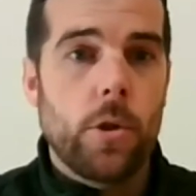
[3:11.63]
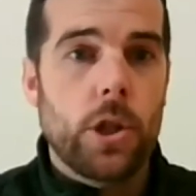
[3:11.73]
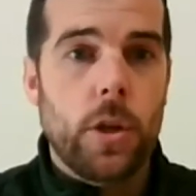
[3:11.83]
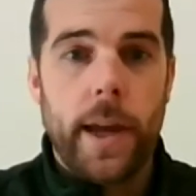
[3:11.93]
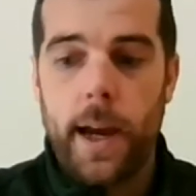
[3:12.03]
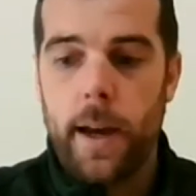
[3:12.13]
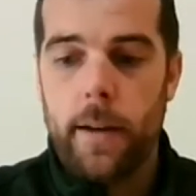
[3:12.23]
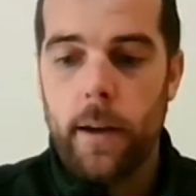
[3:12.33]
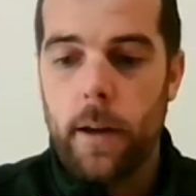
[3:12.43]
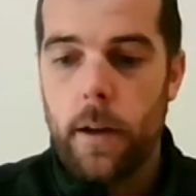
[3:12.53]
So they had
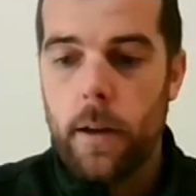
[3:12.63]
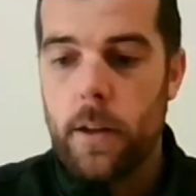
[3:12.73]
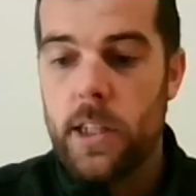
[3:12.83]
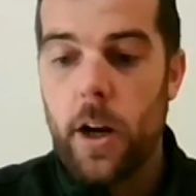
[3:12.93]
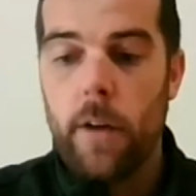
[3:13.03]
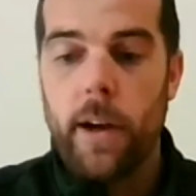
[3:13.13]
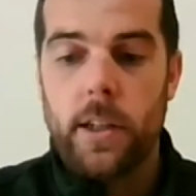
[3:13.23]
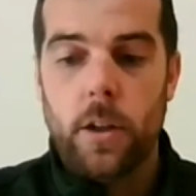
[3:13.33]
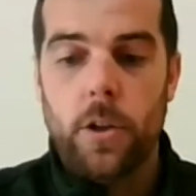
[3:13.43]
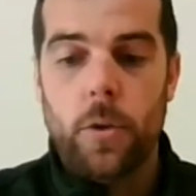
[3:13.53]
the Centre of
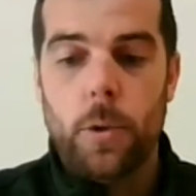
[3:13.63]
Excellence,